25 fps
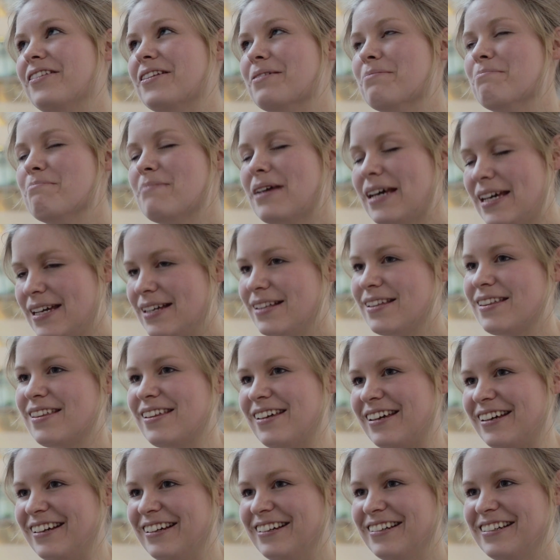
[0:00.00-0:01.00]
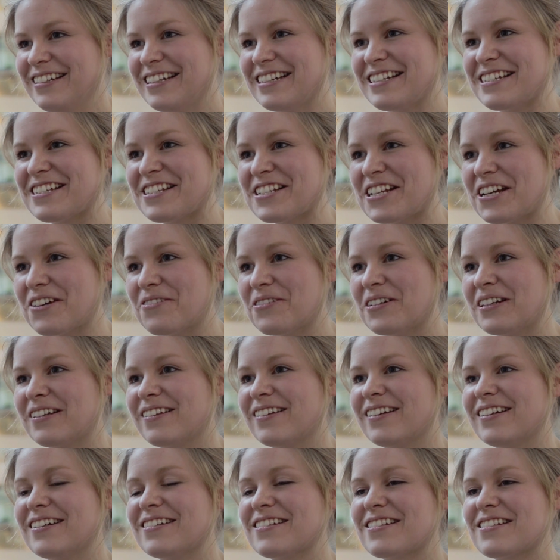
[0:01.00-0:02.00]
The main thing is
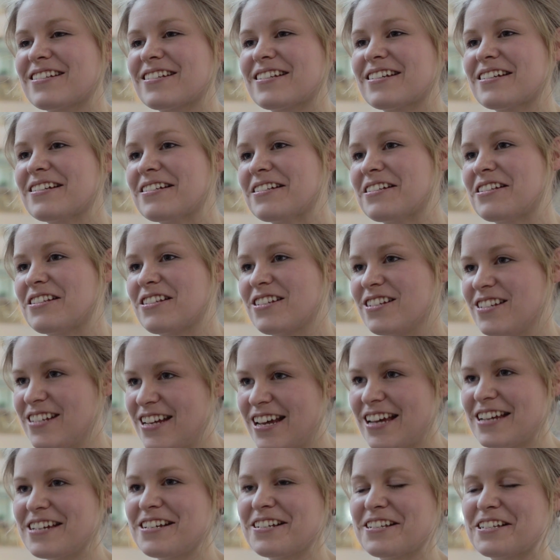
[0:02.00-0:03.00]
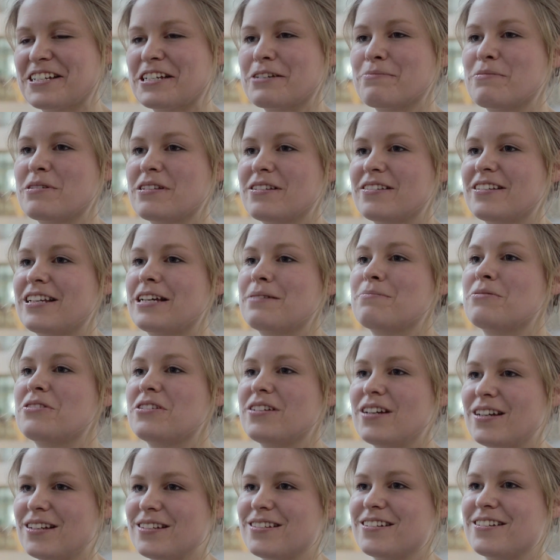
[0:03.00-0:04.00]
knowing that today isn't going to be the same
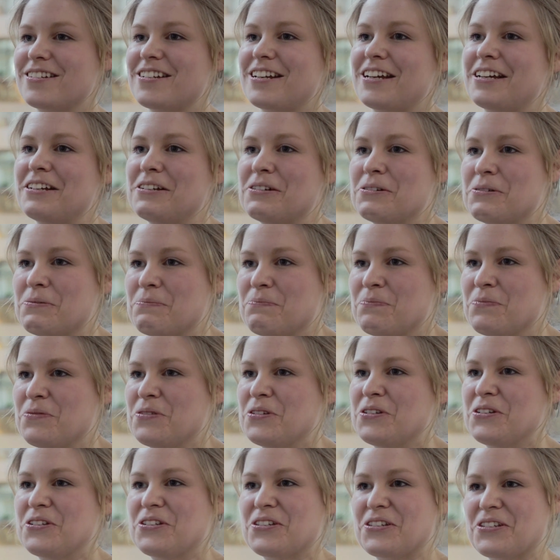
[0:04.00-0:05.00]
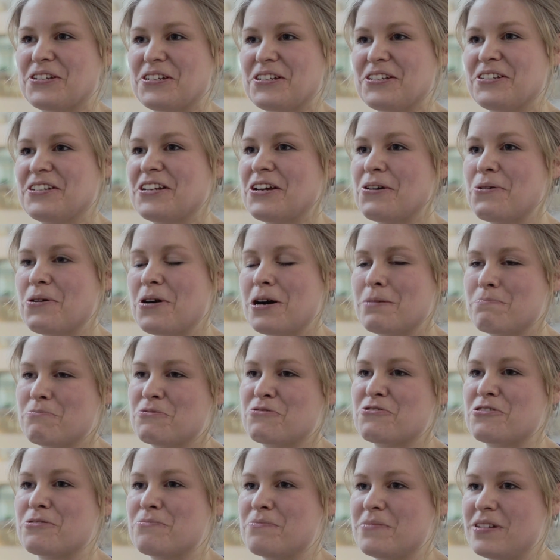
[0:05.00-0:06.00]
as yesterday. So there's no
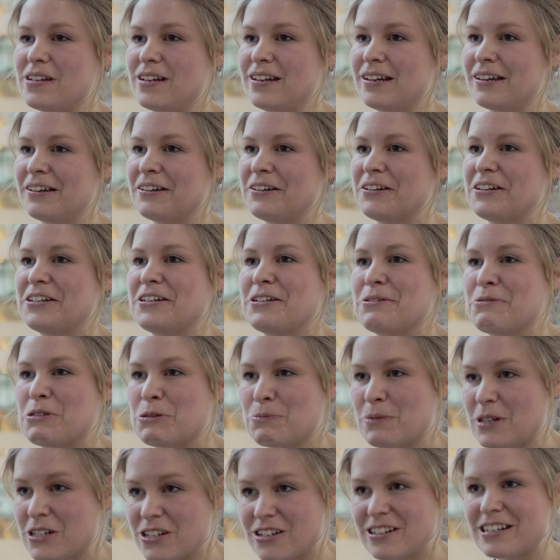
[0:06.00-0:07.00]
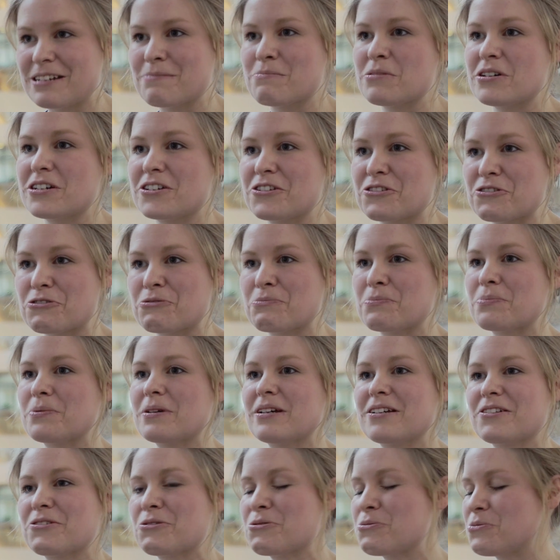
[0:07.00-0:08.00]
humdrum here, especially in my job.
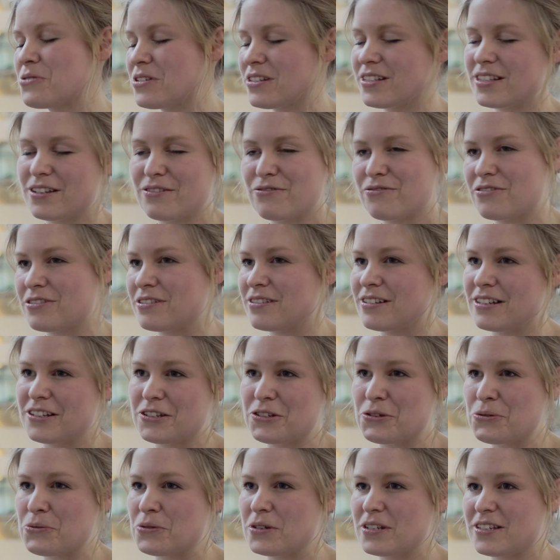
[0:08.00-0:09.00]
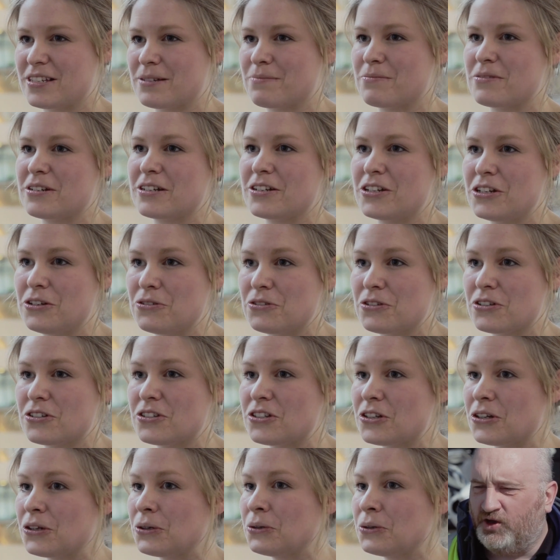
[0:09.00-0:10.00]
It's always different, there's always something new to
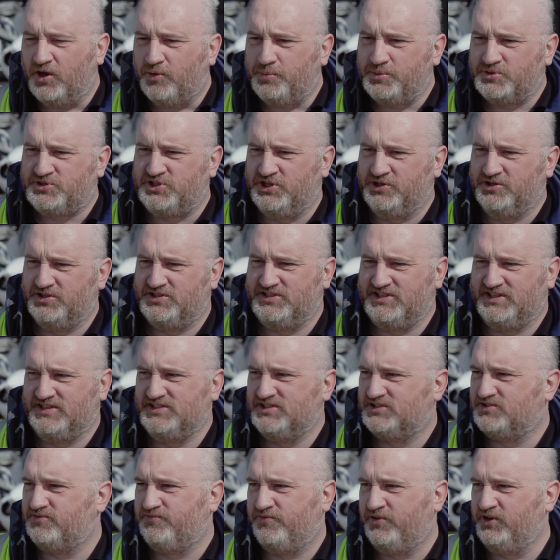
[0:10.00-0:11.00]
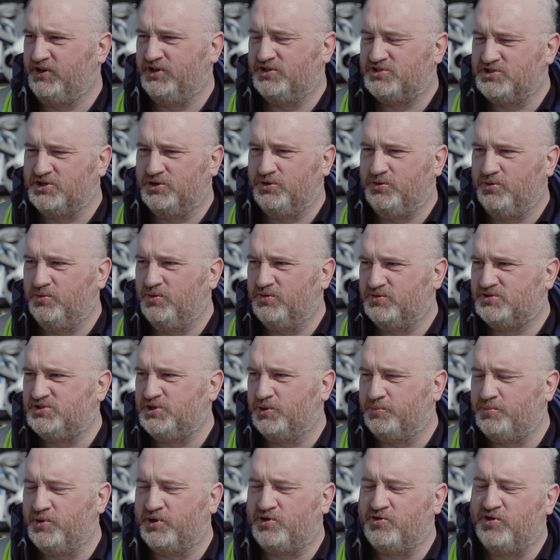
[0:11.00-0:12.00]
do. opportunities for you to,
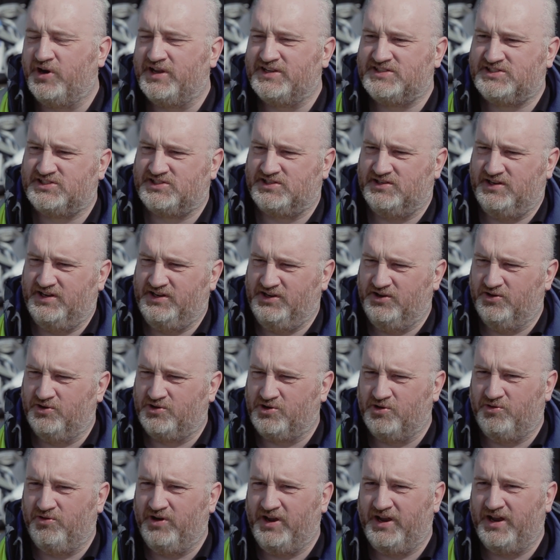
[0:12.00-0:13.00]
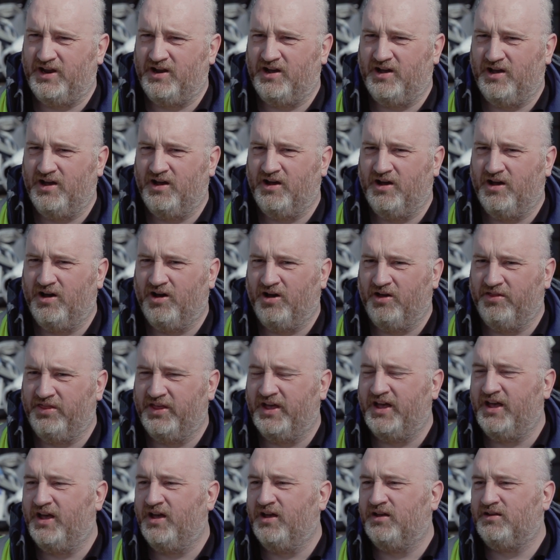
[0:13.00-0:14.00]
to progress in your career uh, are
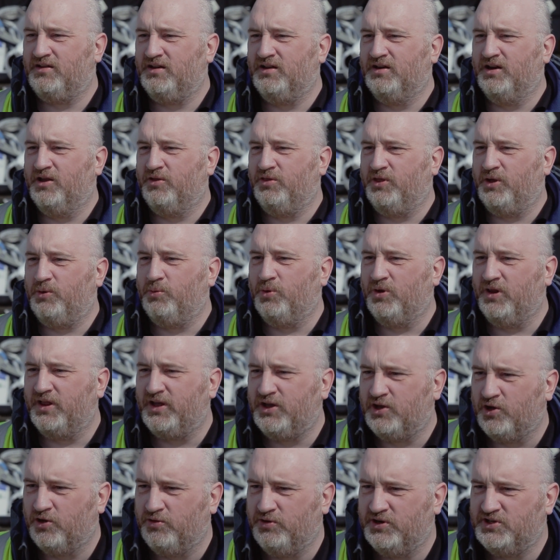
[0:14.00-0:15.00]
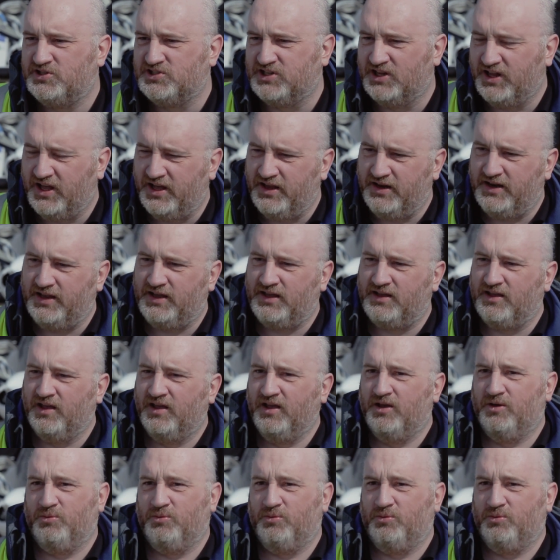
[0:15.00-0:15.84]
there. You know, they will encourage learning.